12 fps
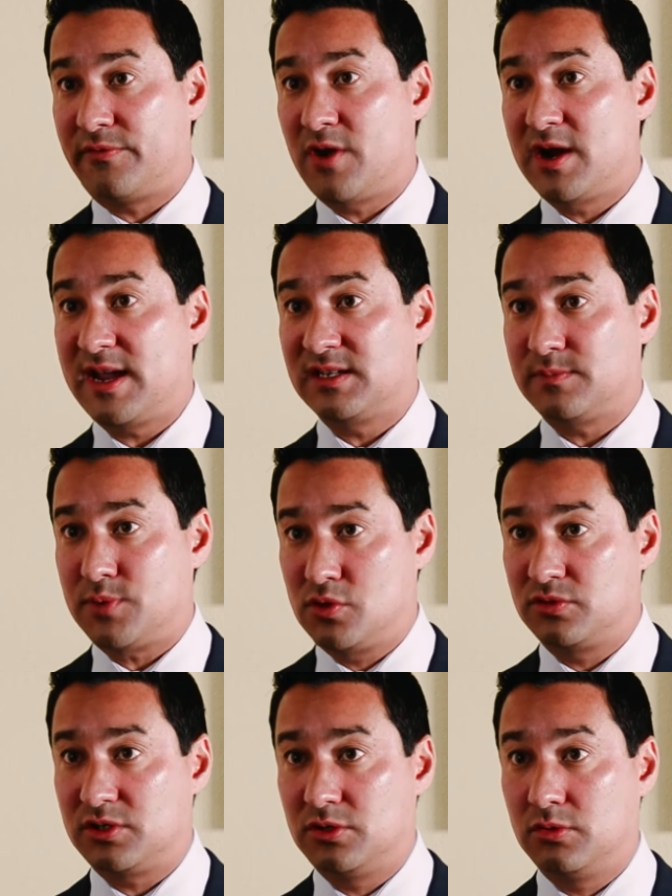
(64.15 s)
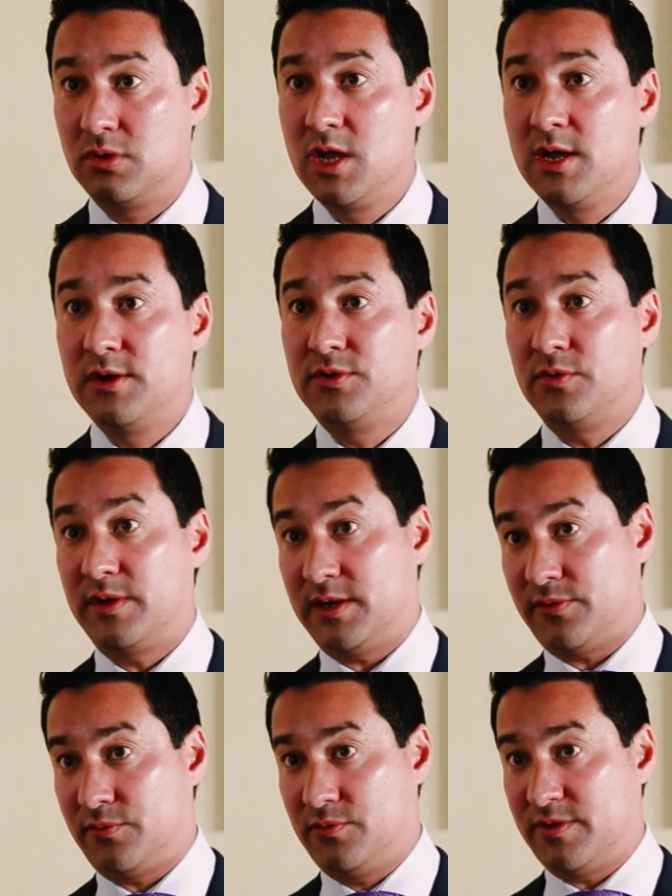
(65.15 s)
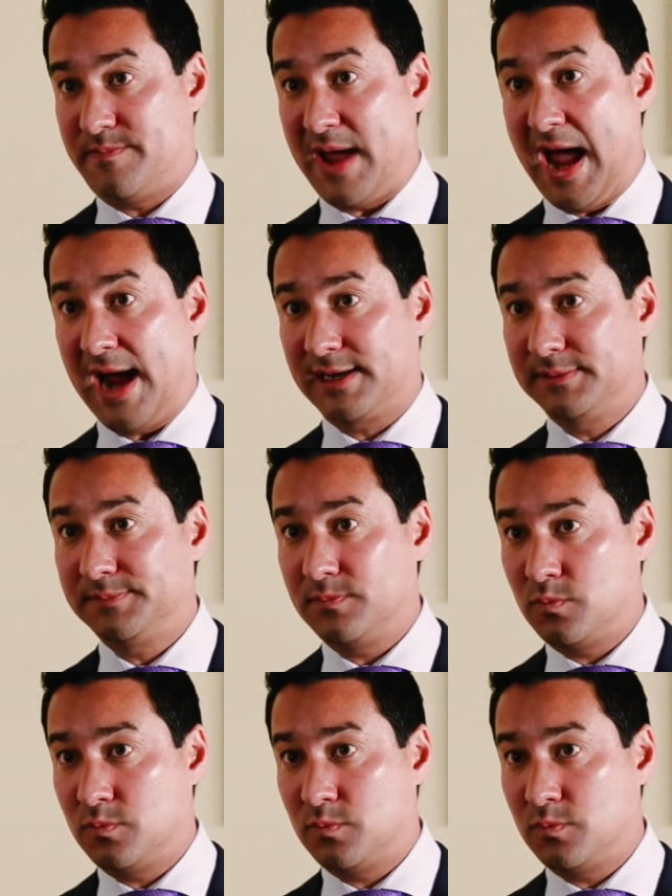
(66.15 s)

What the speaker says: front as opposed to doing it through the back